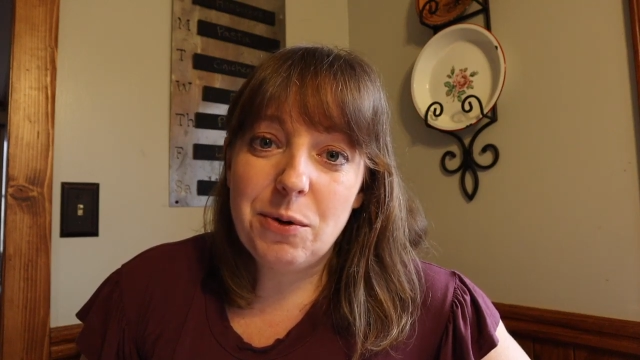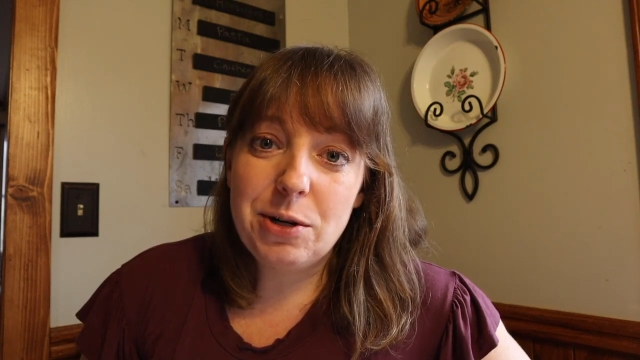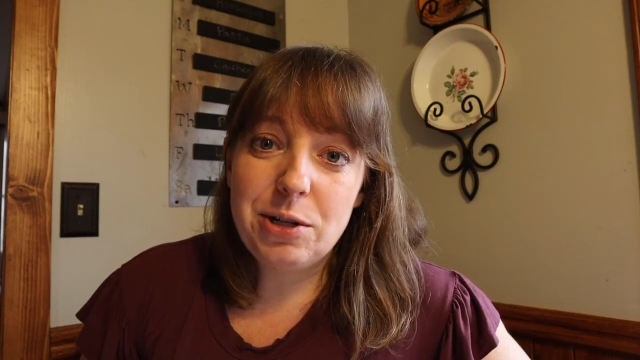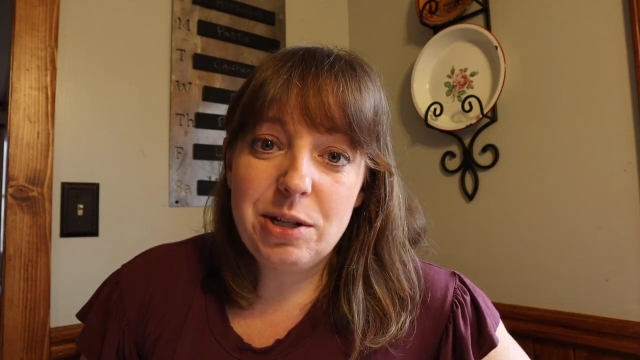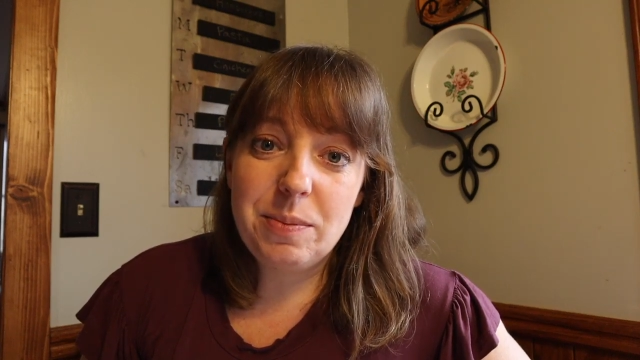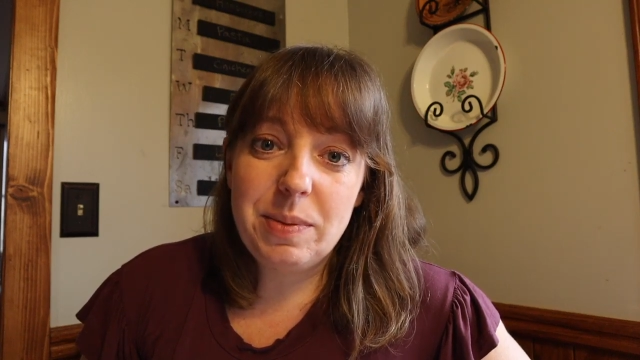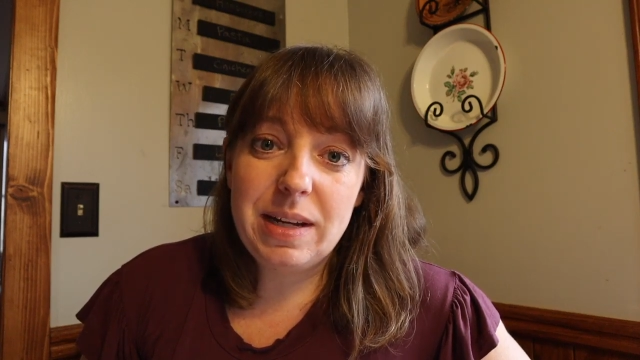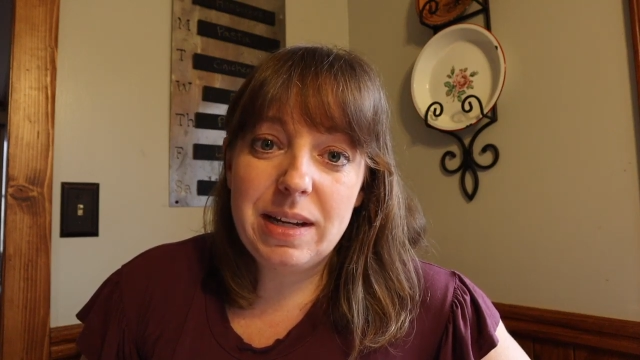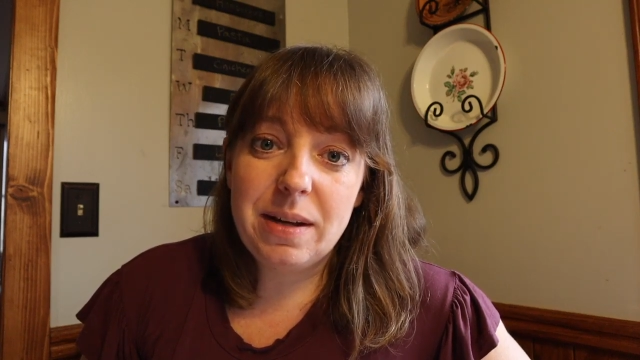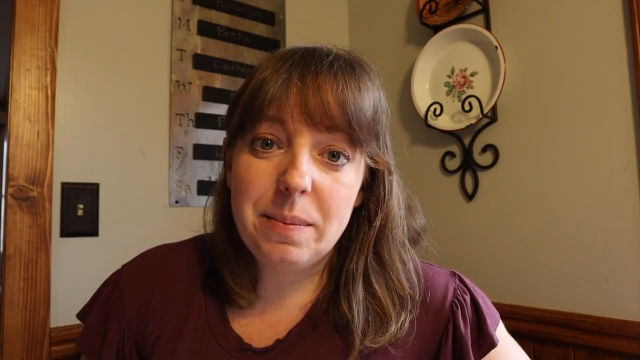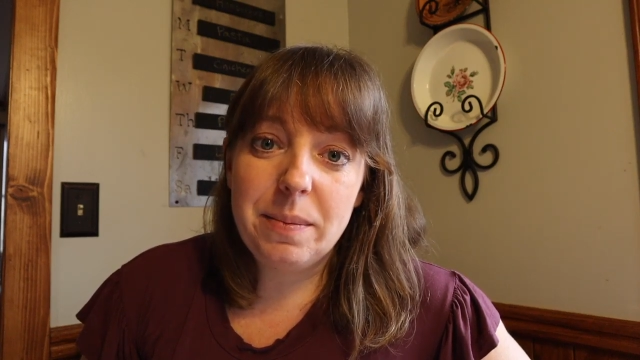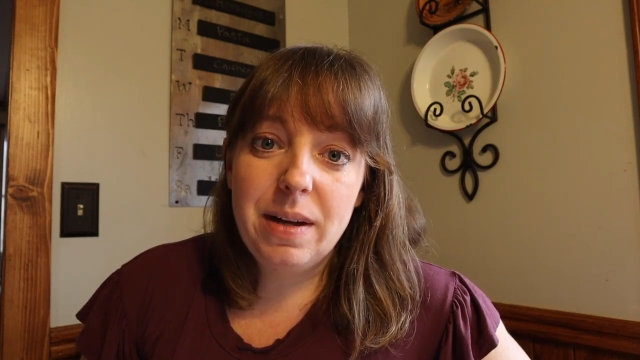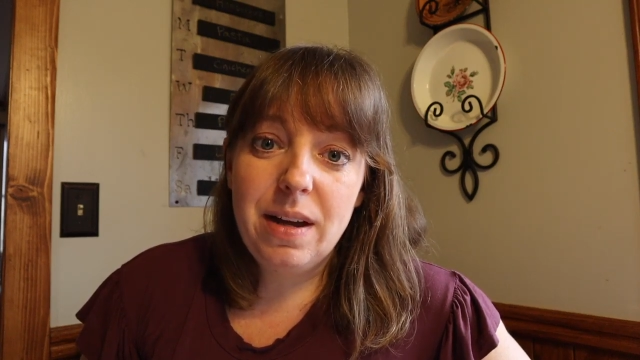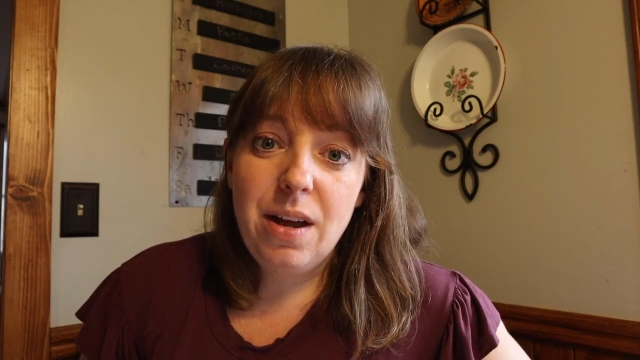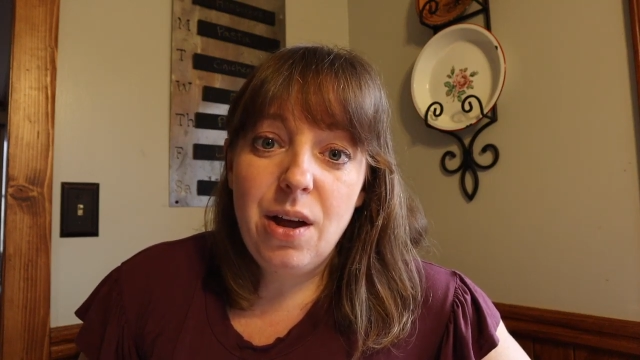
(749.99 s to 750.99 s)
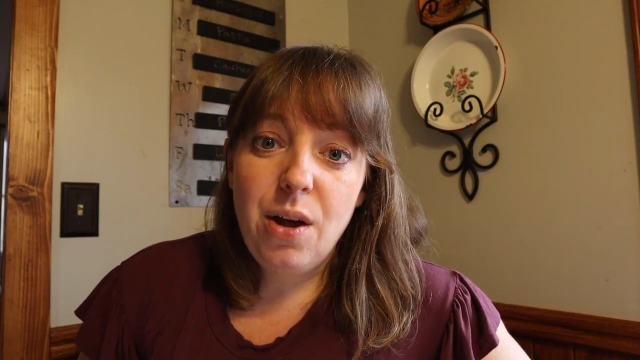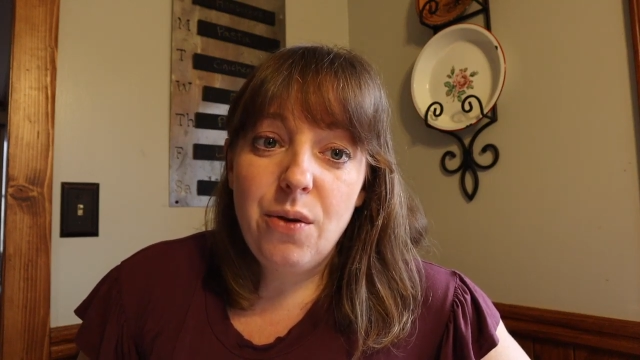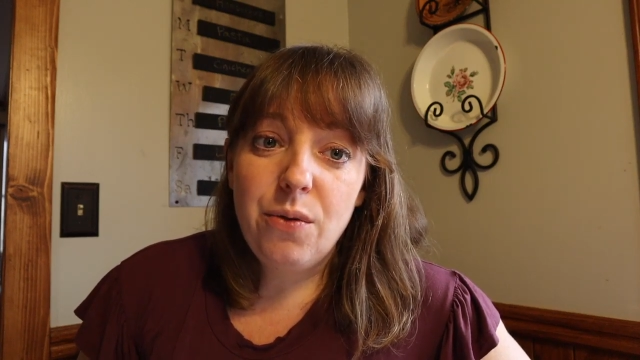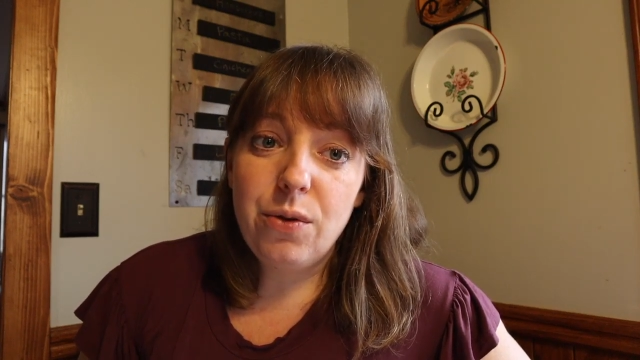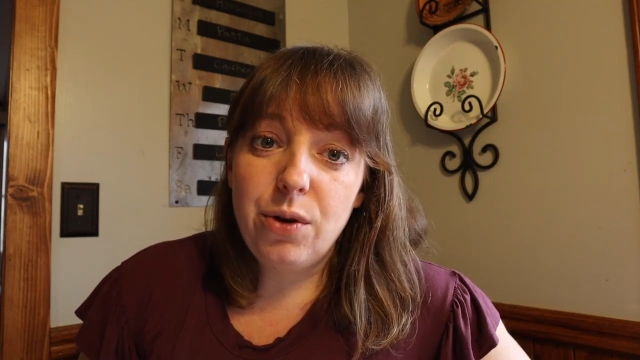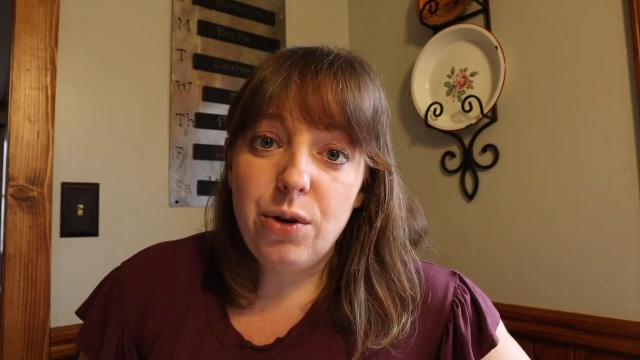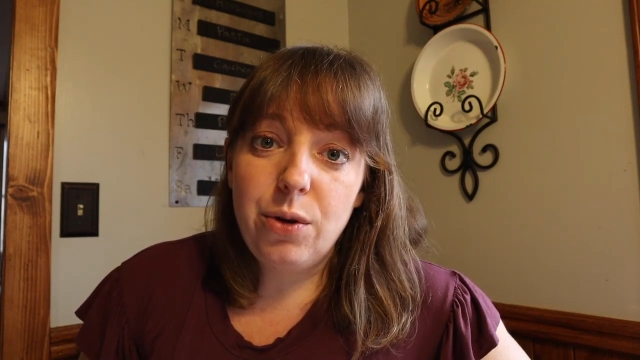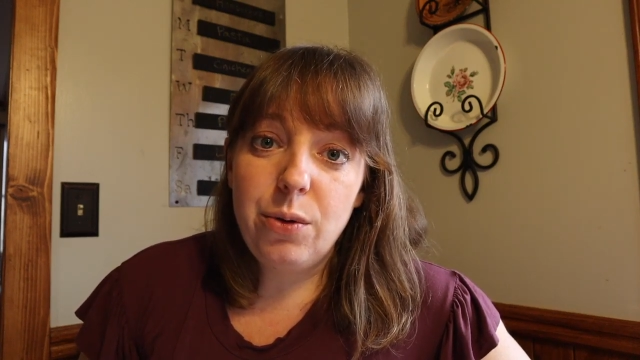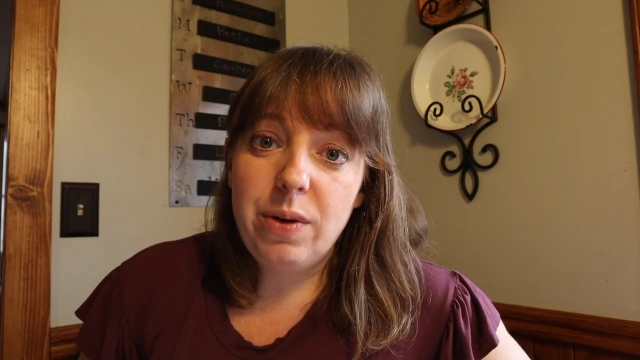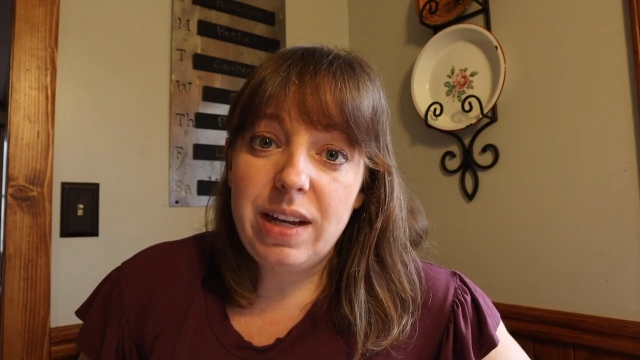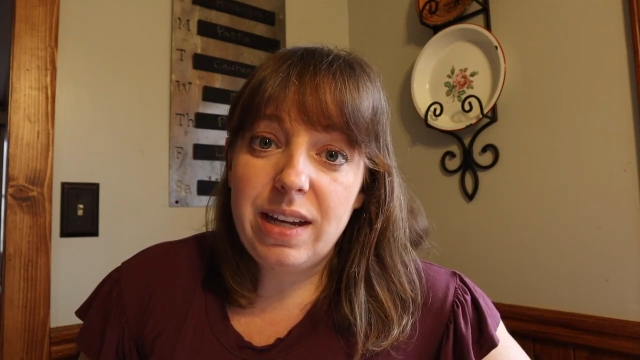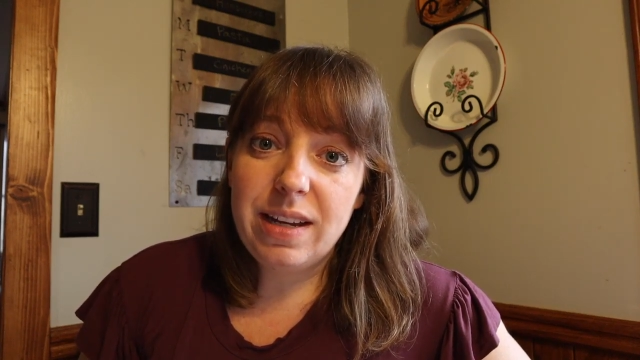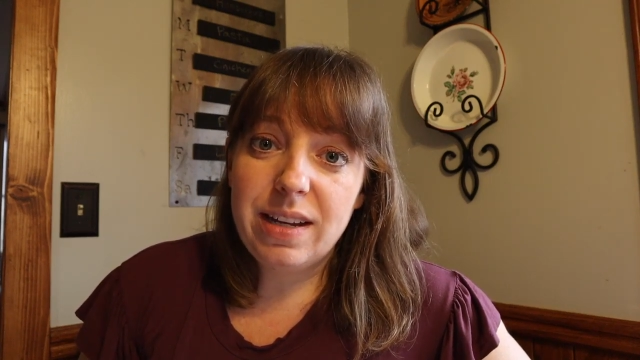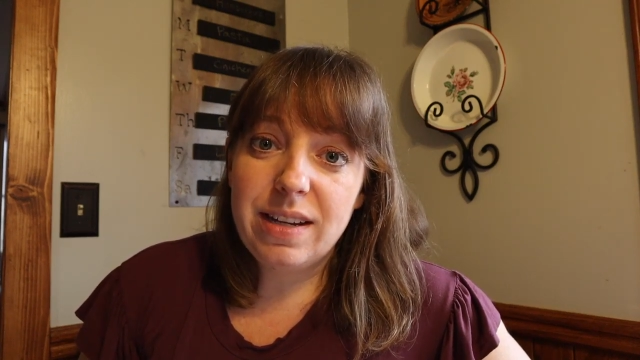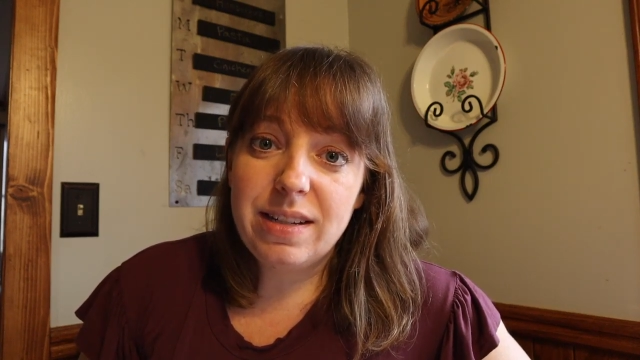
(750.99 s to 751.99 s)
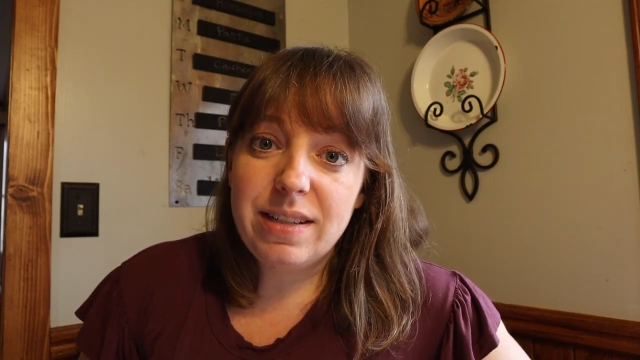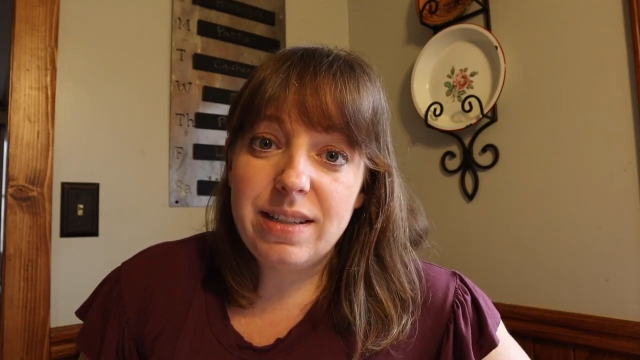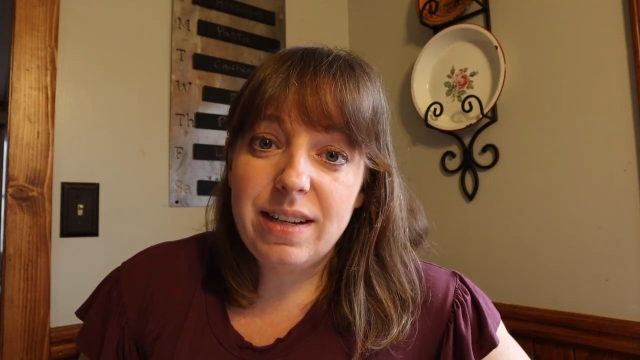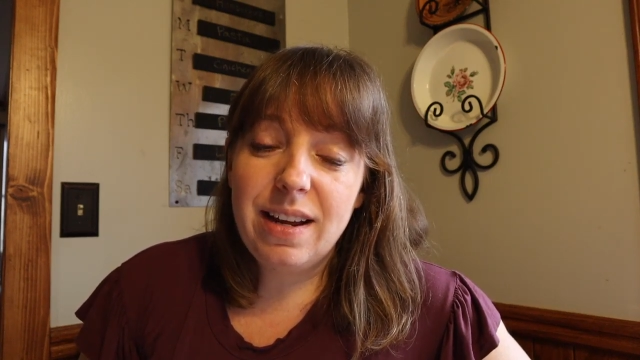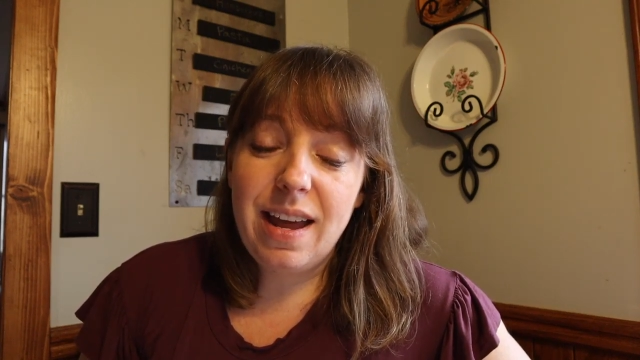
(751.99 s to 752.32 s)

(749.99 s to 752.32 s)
worship Him for who He is.